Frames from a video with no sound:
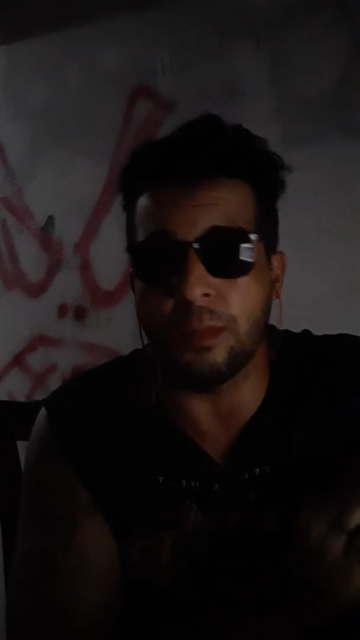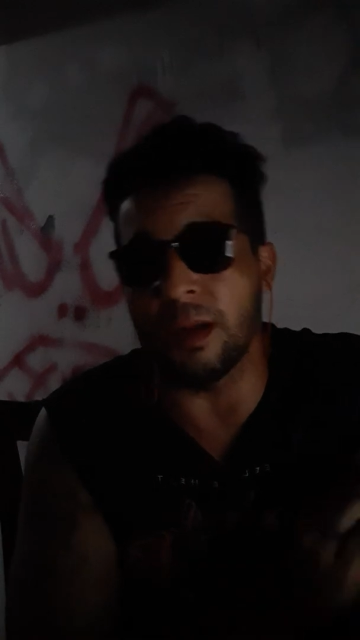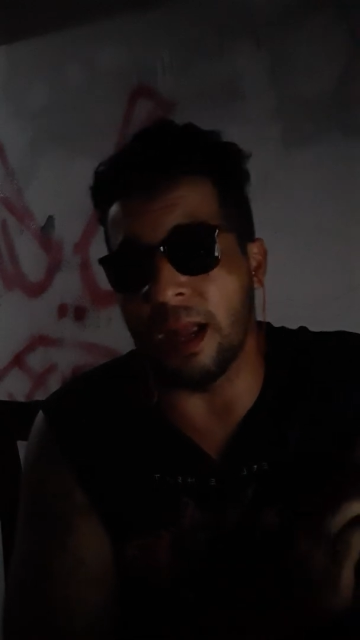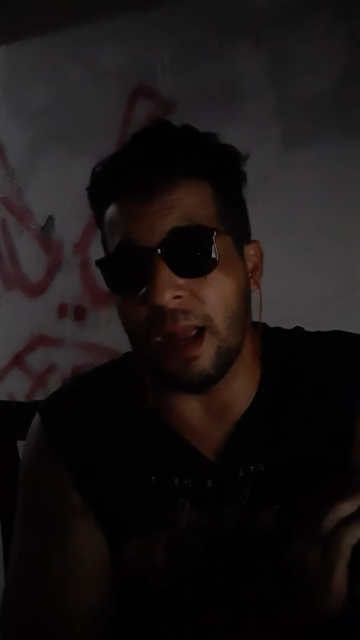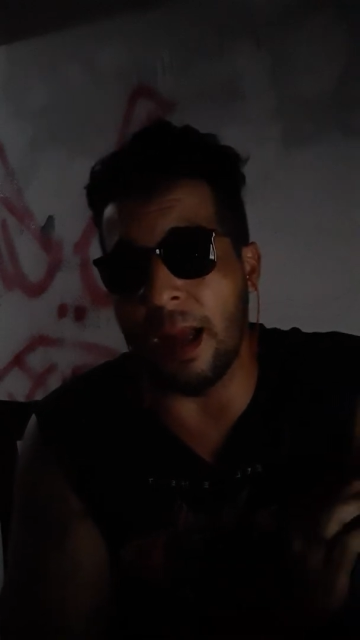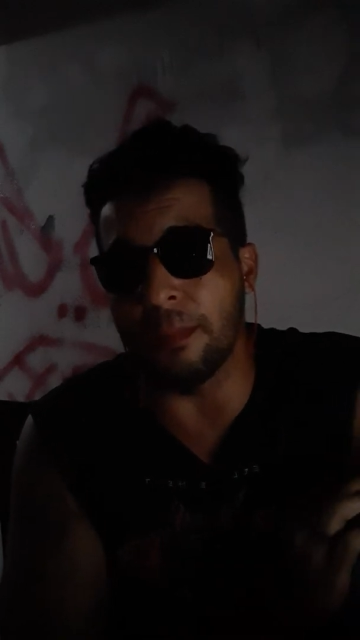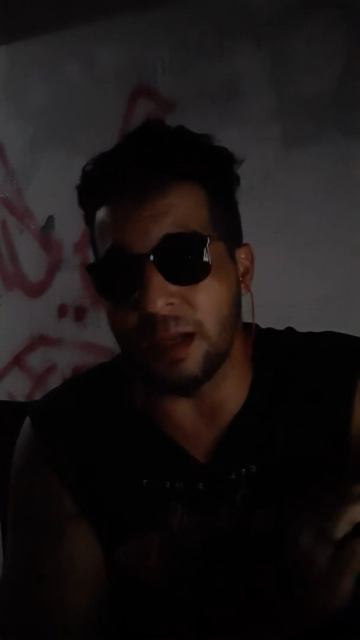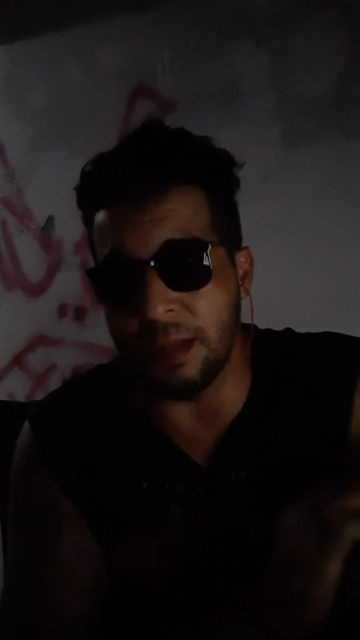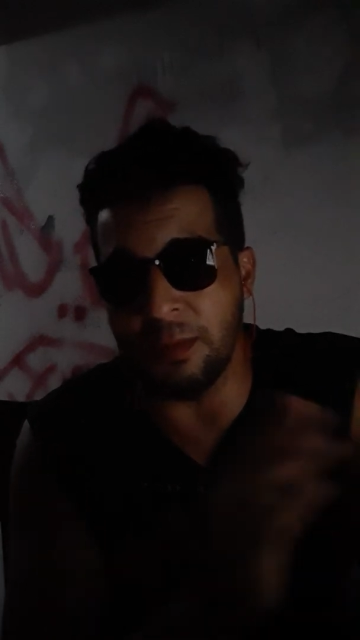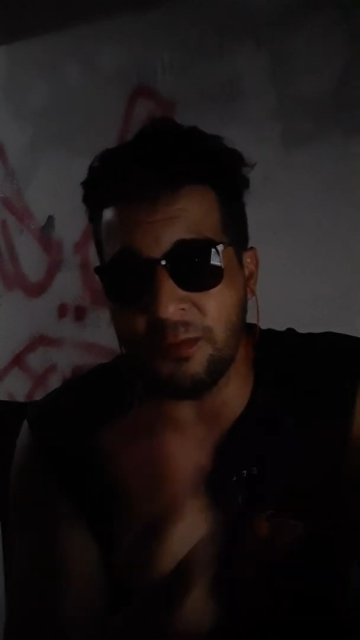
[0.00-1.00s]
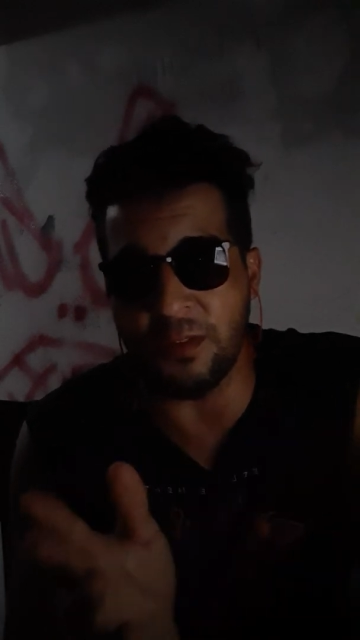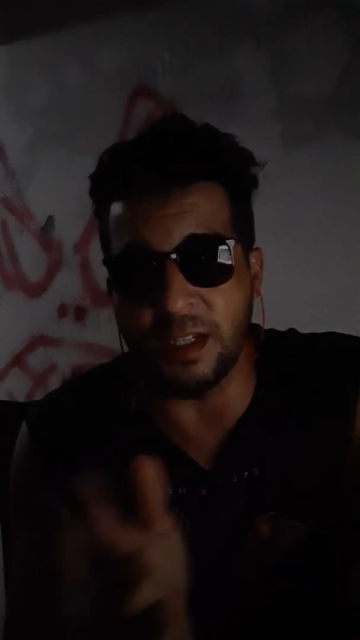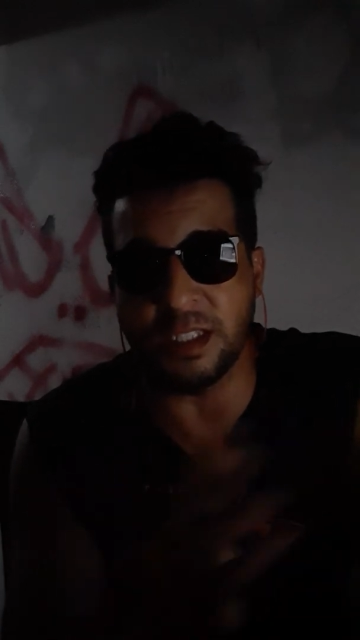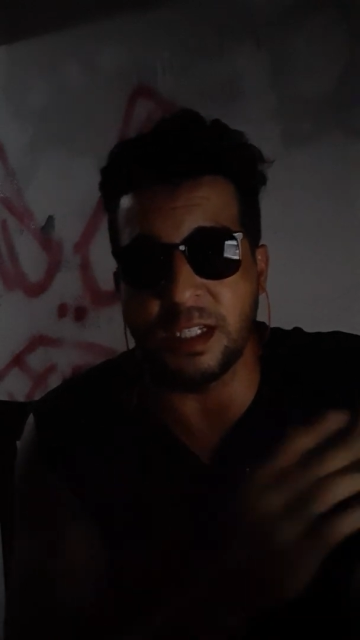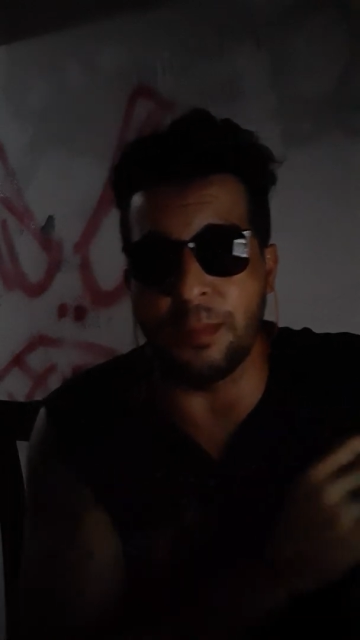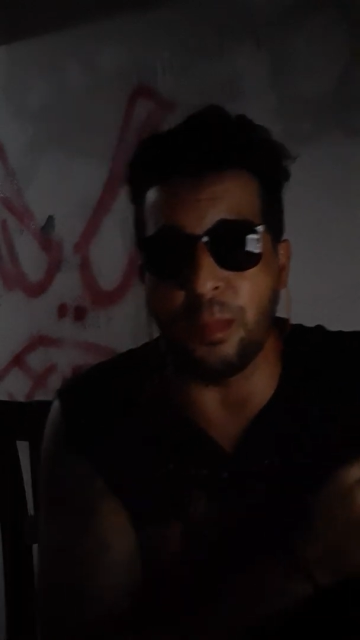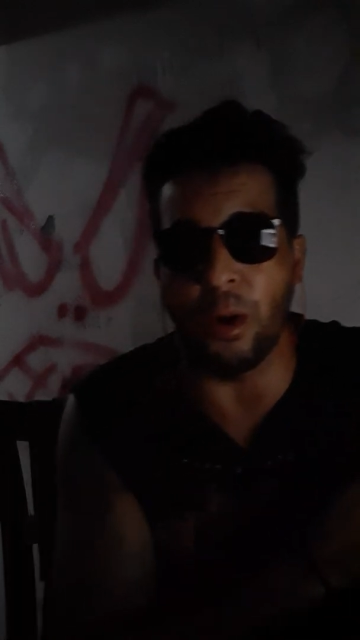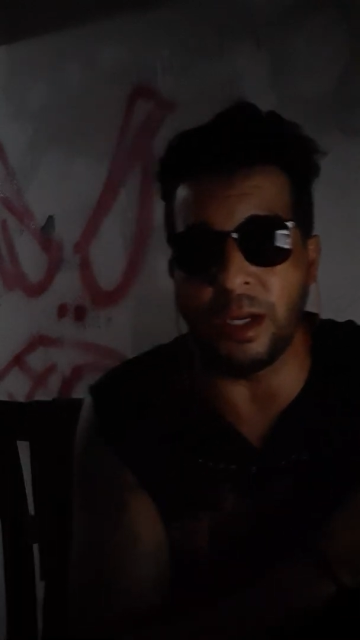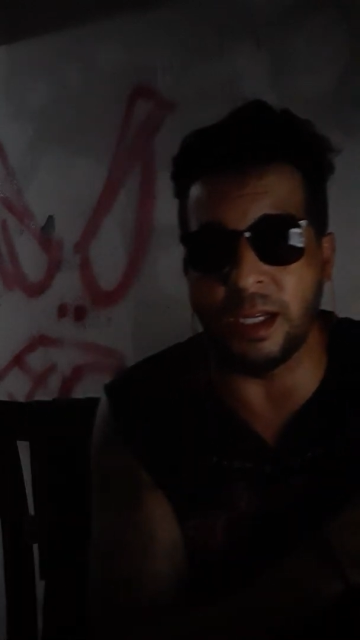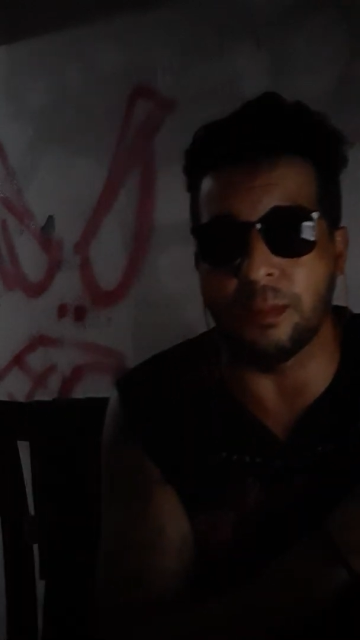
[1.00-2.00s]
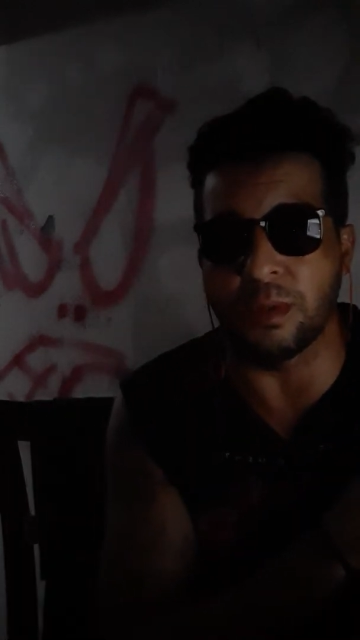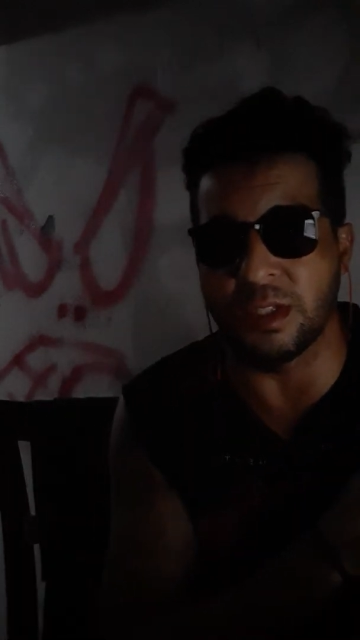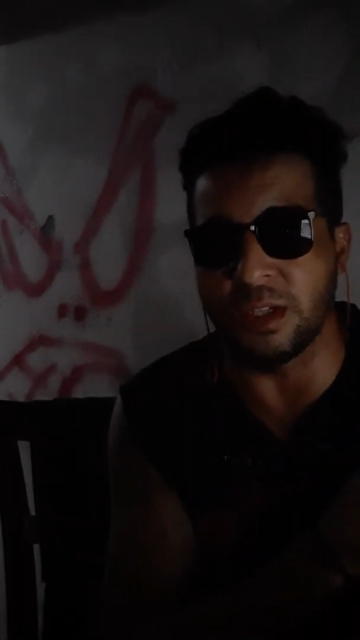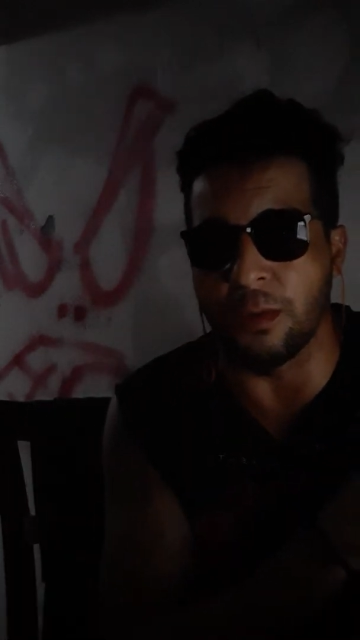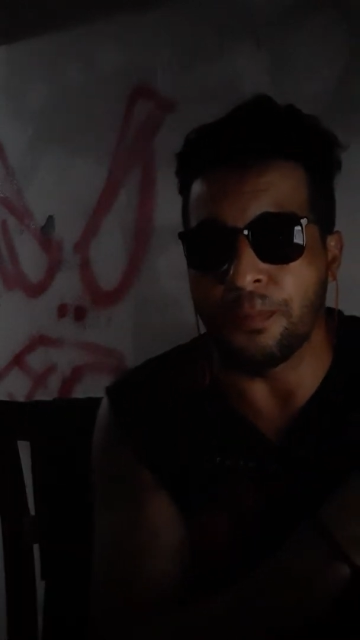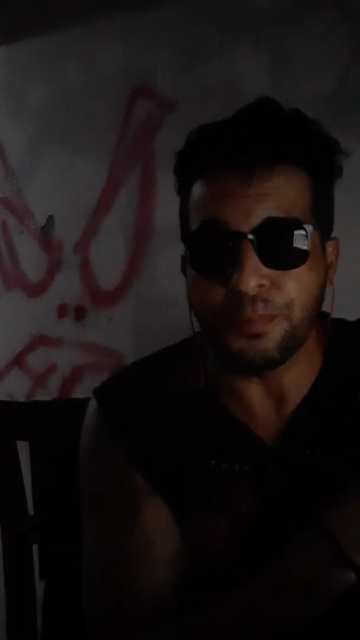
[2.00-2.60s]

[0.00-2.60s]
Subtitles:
But let me finish the point in Brazil.